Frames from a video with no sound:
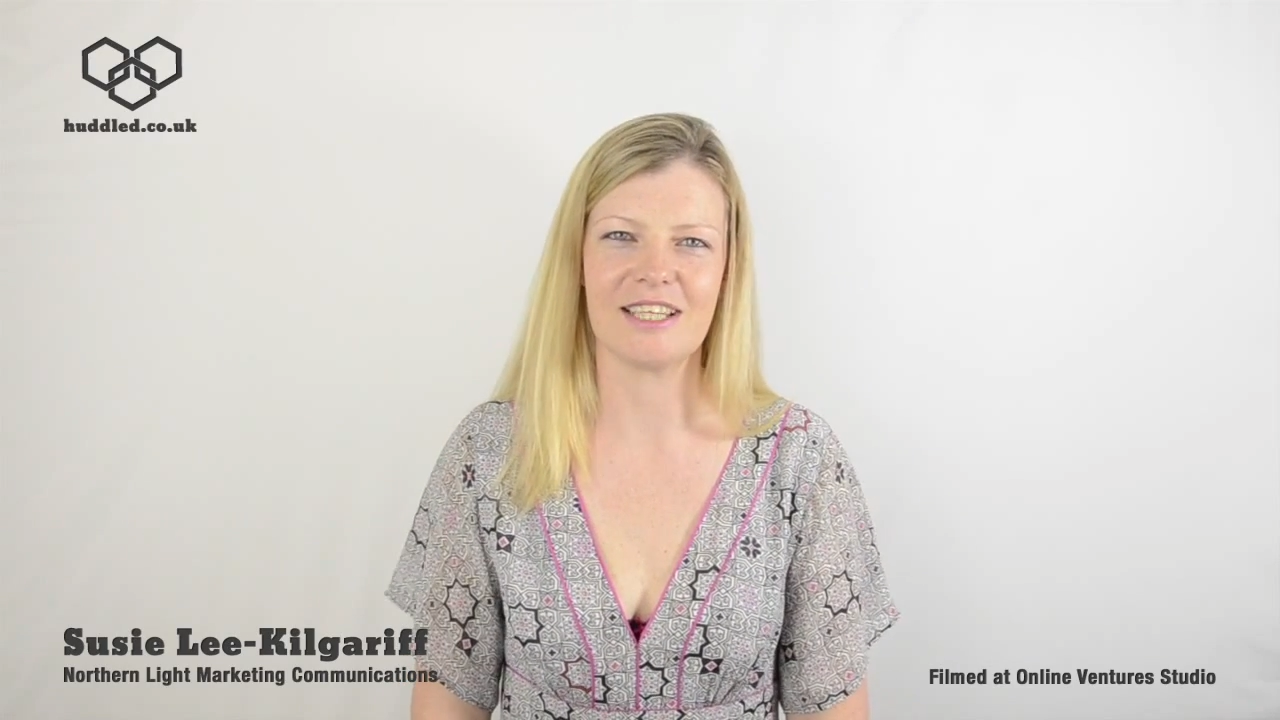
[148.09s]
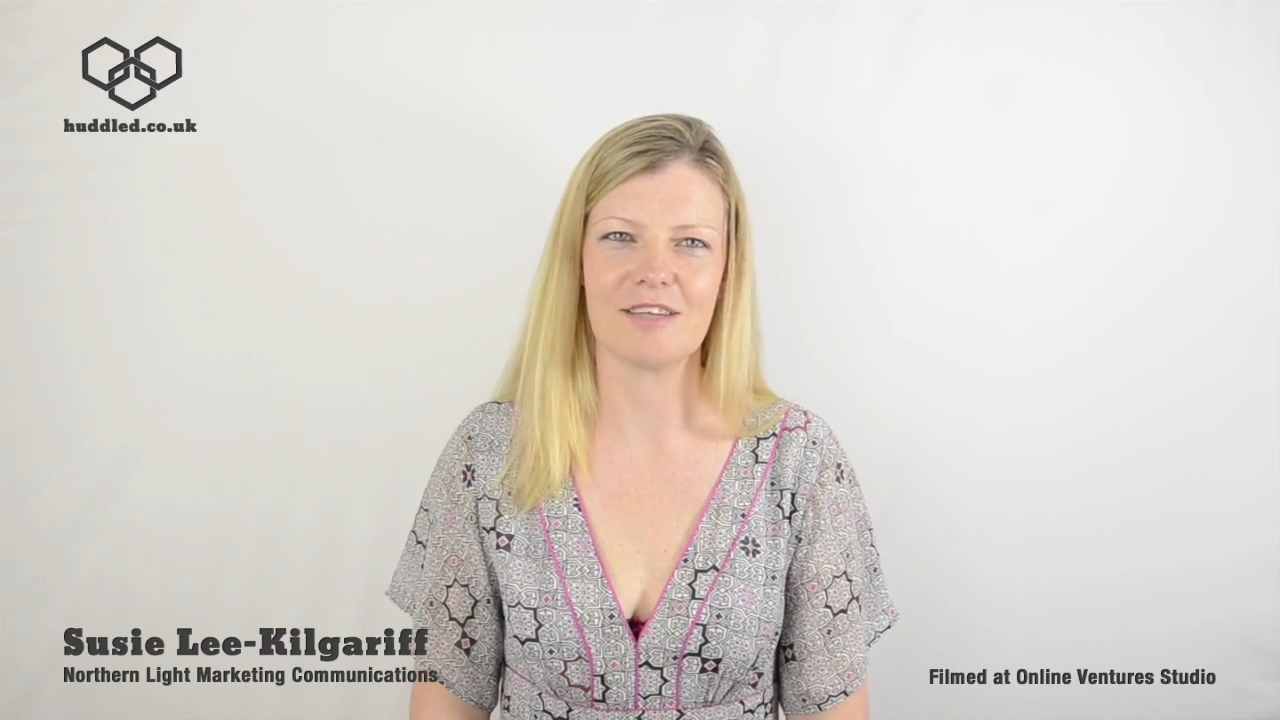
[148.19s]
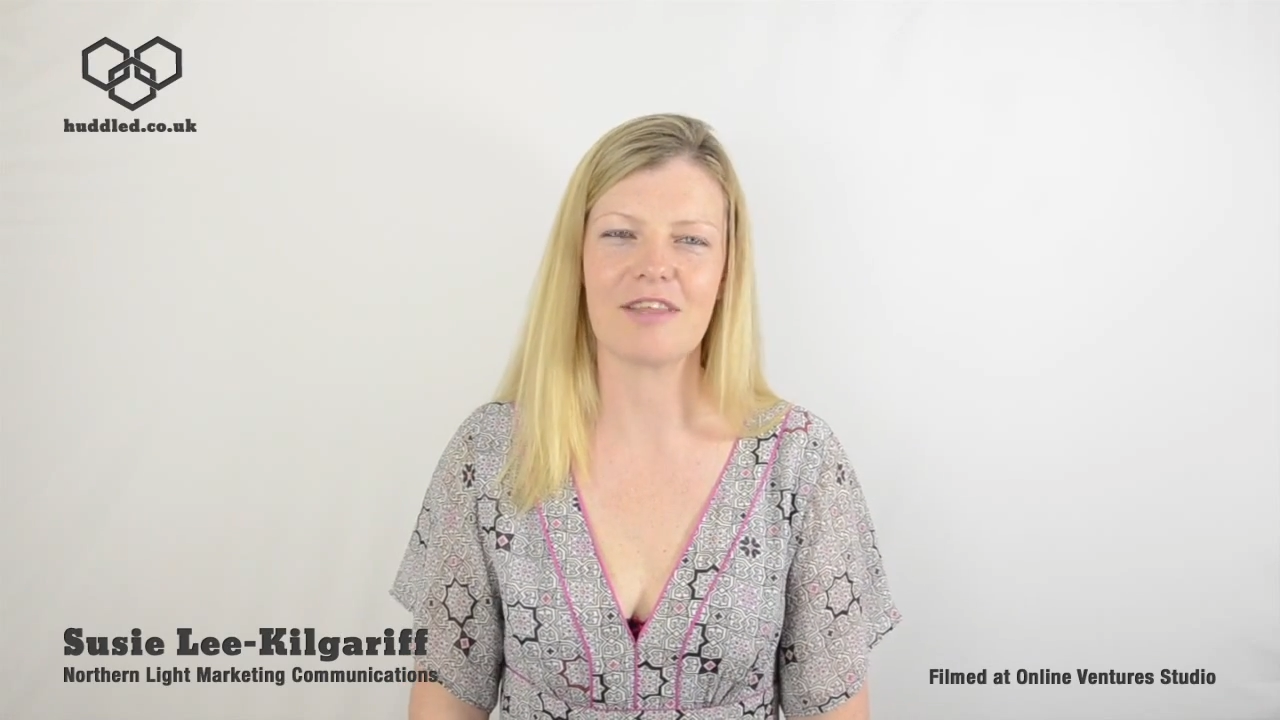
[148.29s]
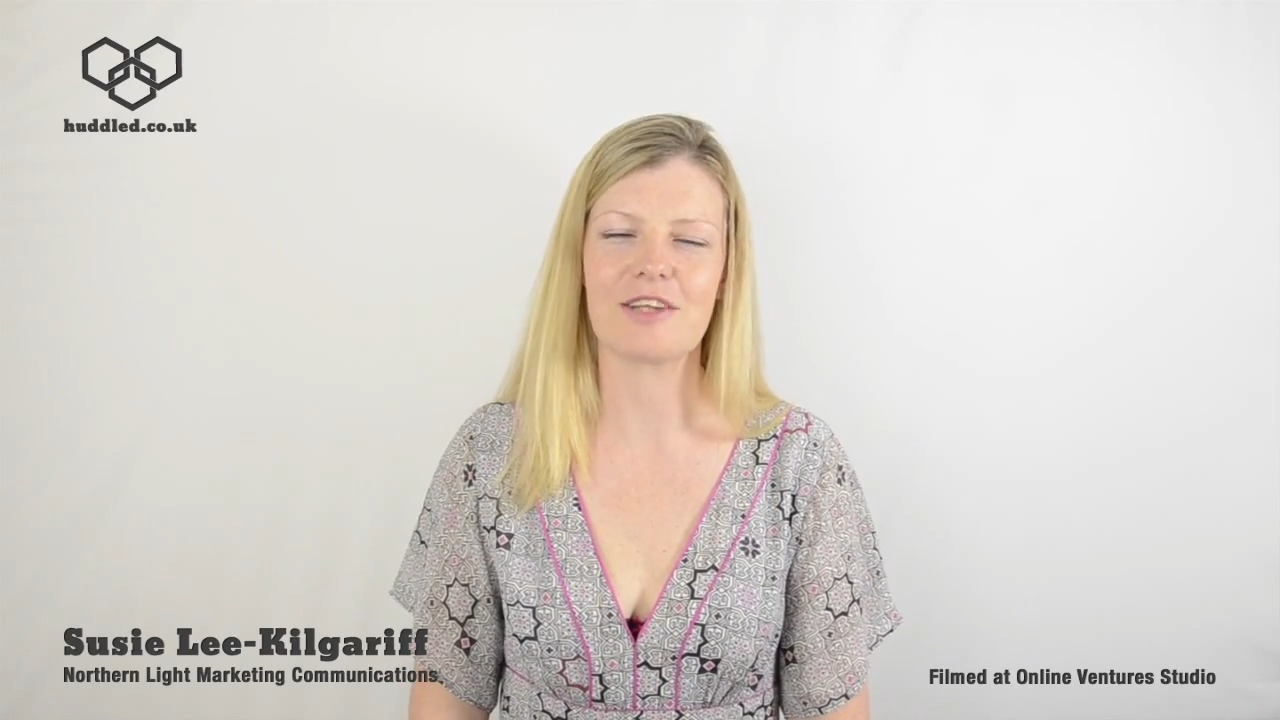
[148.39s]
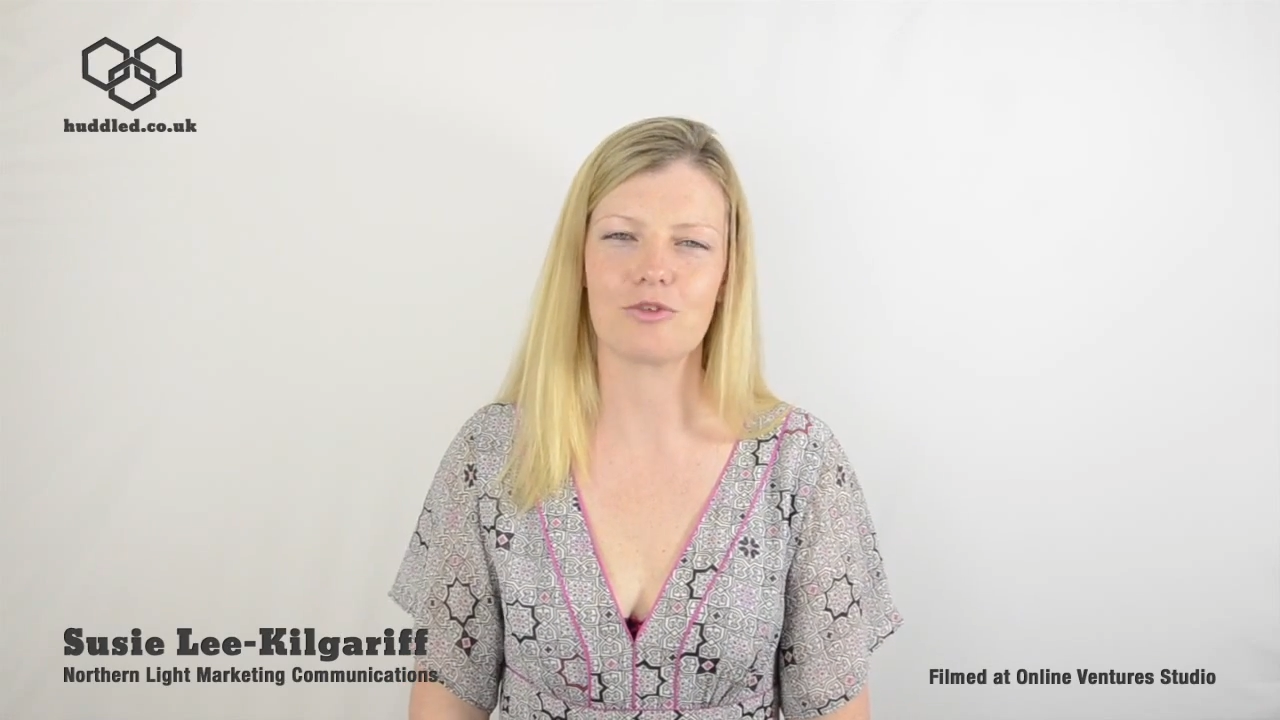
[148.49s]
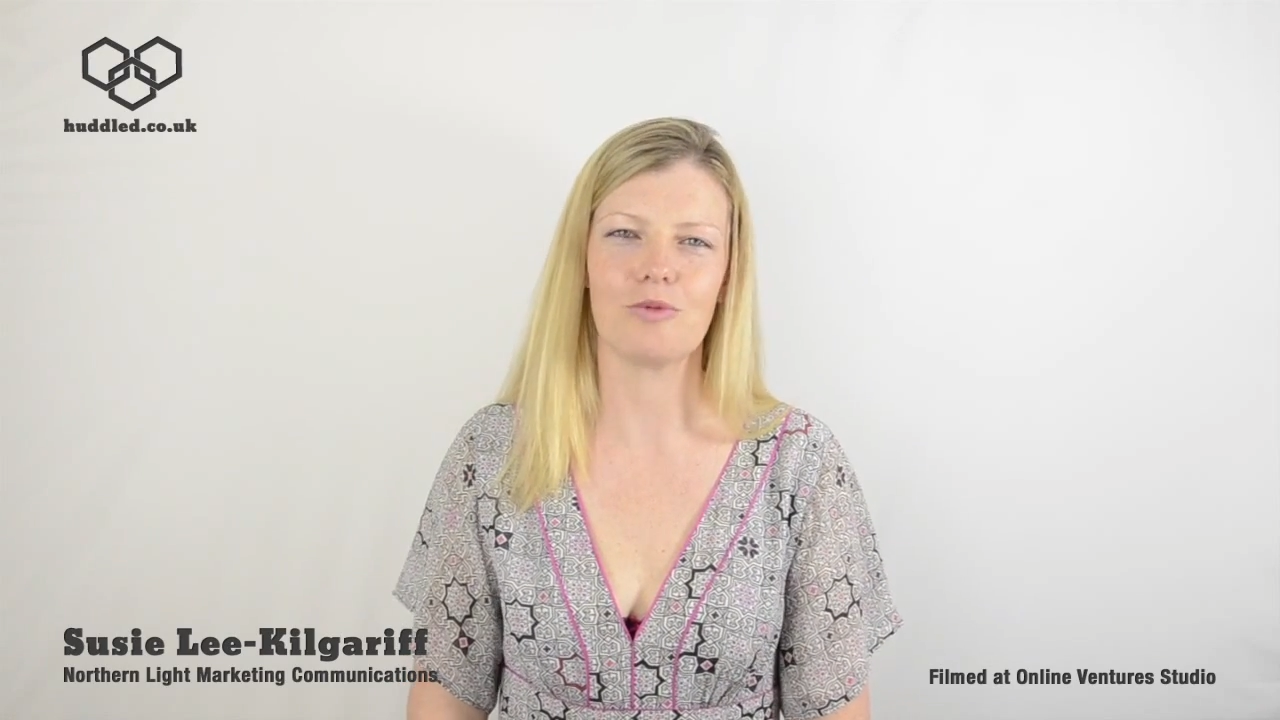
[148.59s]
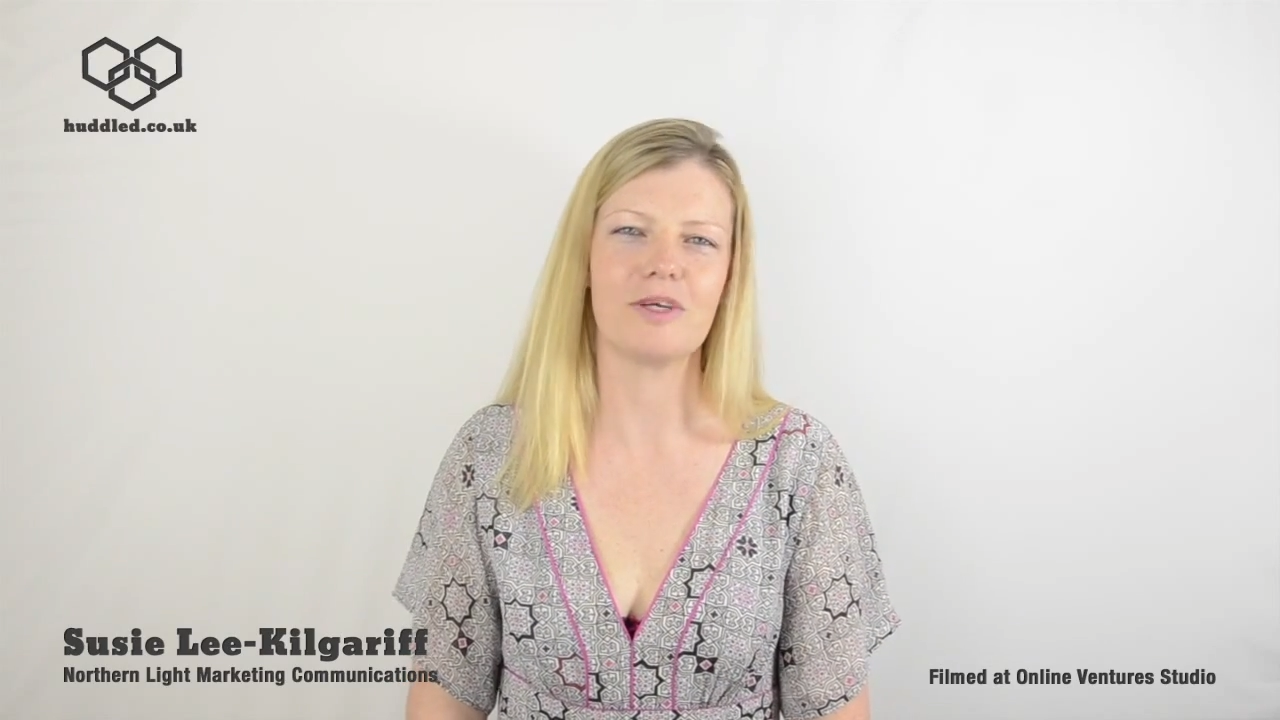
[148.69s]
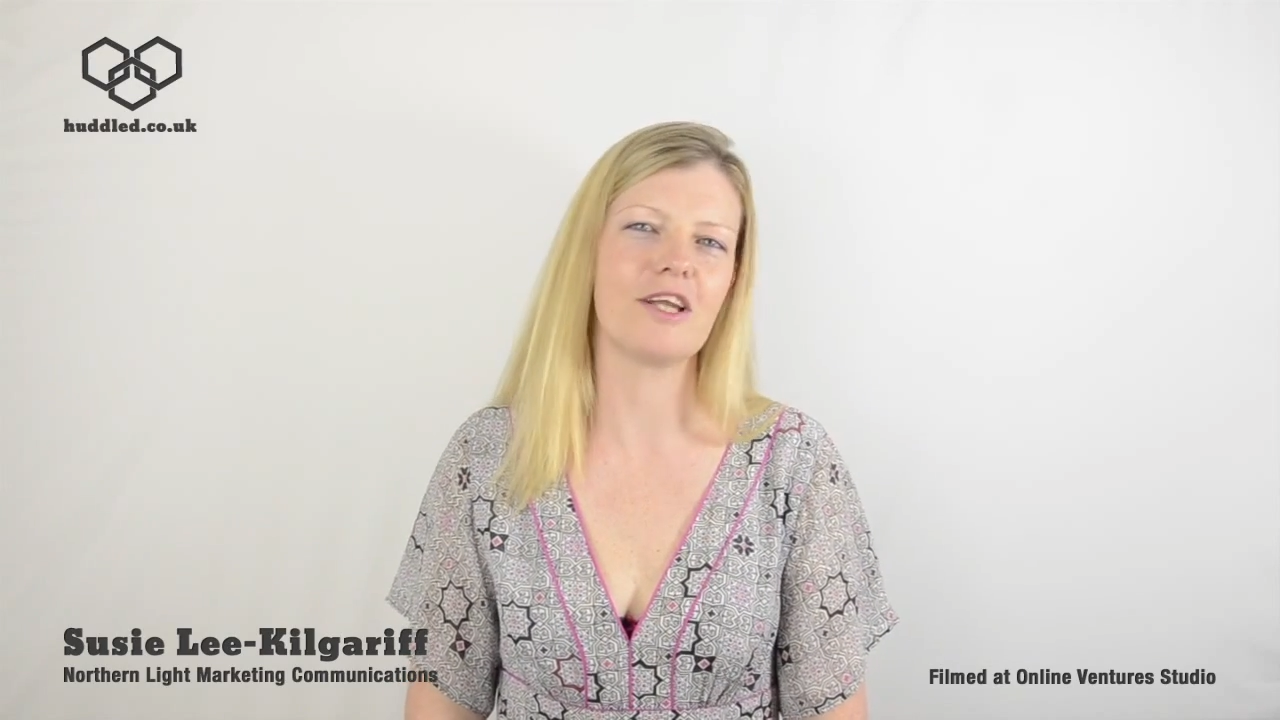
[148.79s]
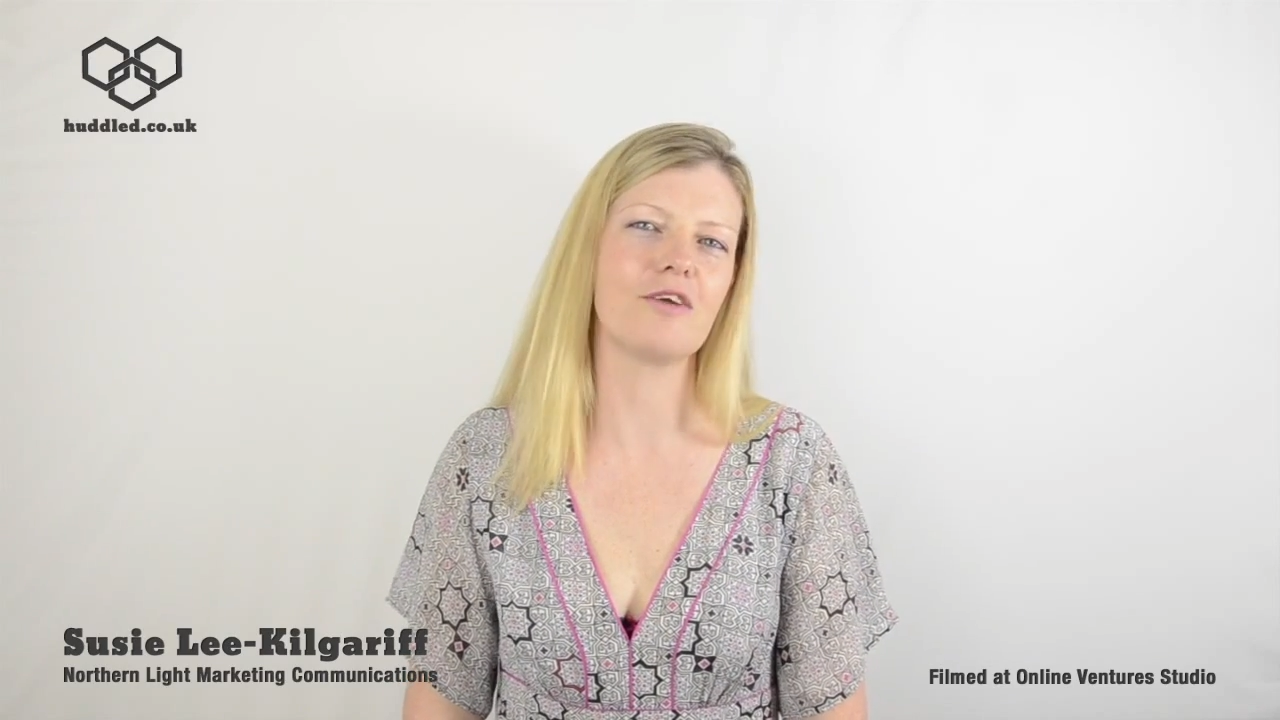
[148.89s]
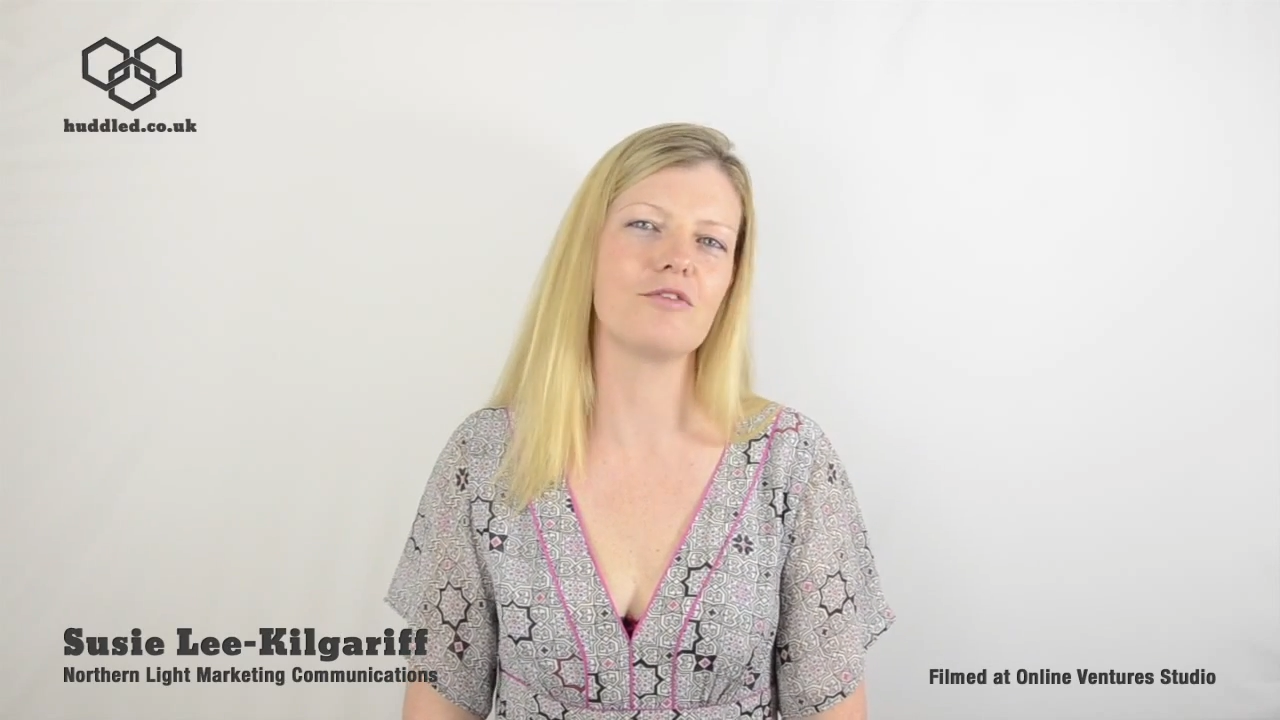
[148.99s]
And if that's what
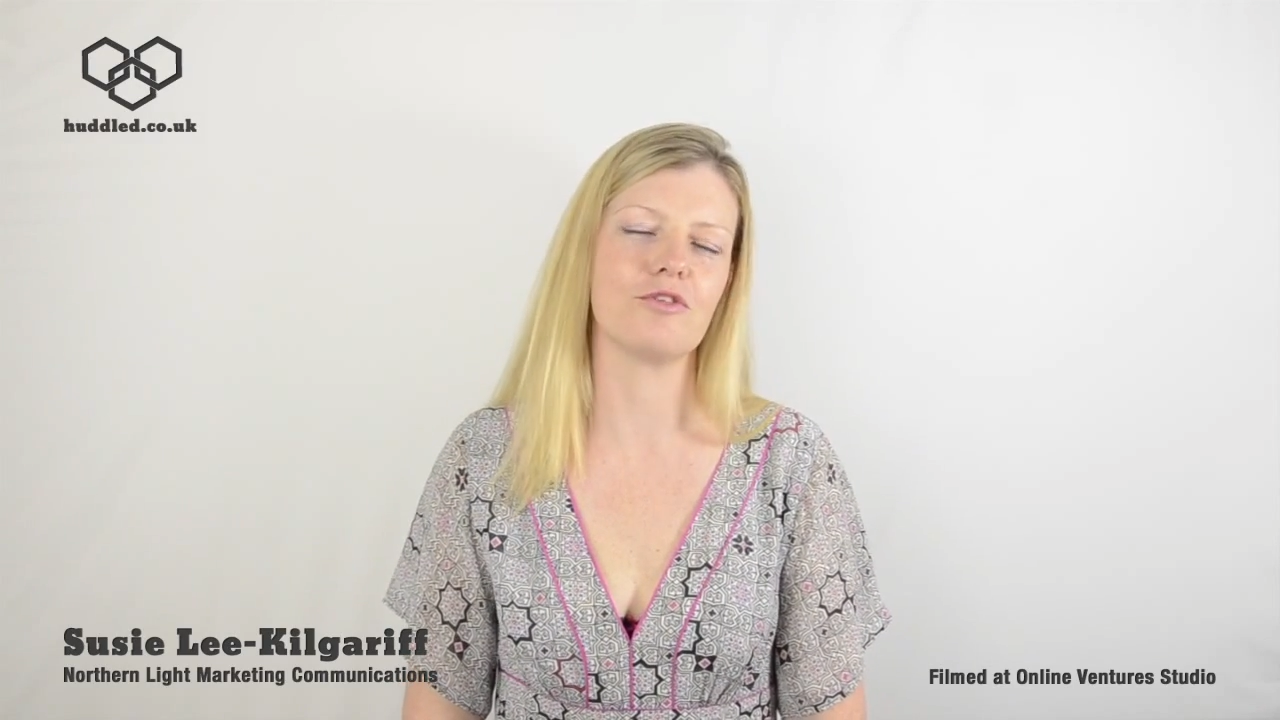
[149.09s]
we're known